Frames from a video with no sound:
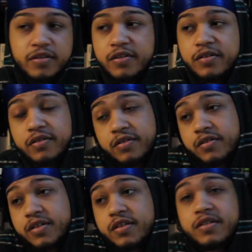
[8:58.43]
Could have
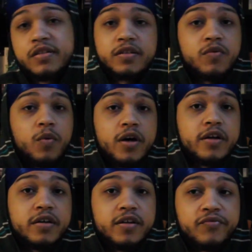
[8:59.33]
easily
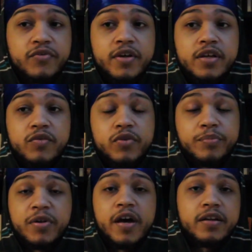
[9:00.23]
won it if
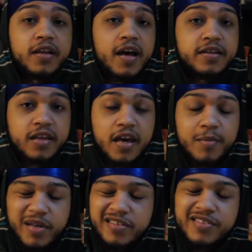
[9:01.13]
he would have played the
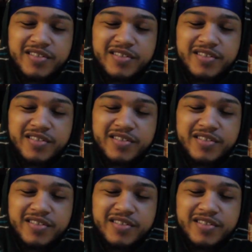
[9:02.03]
last game.